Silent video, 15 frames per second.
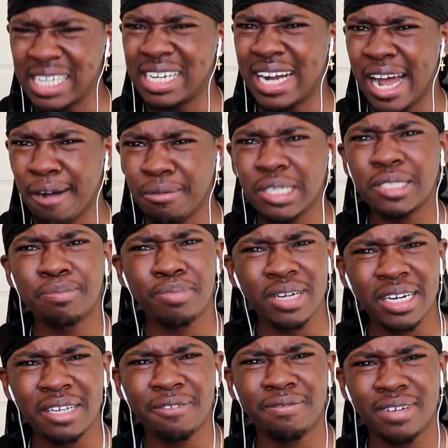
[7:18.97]
Yeah, that was
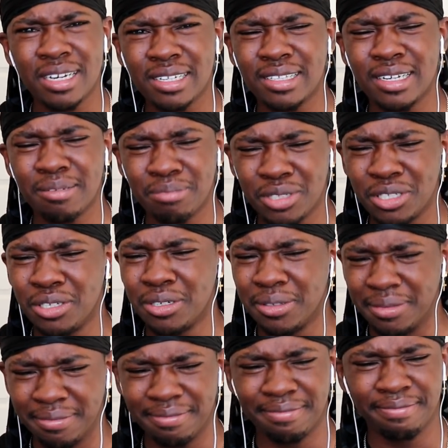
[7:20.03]
pretty fucked up to
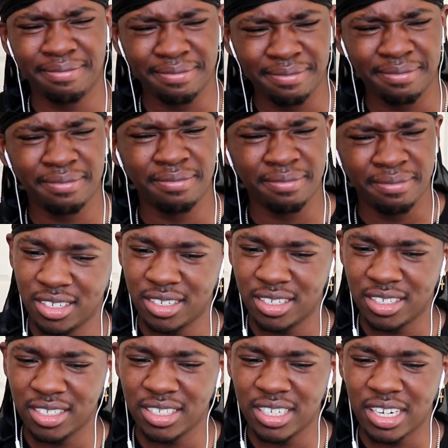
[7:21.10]
do.
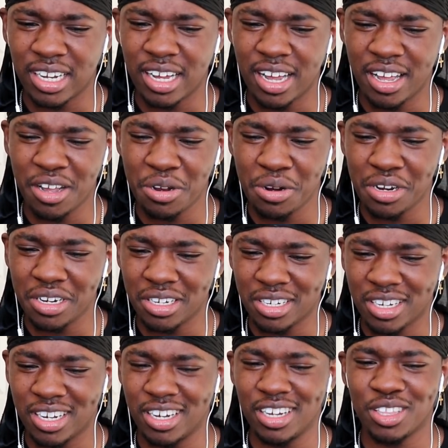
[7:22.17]
This nigga, Eren,
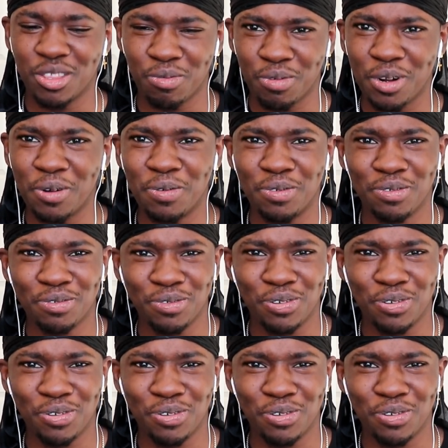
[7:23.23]
cutthroat.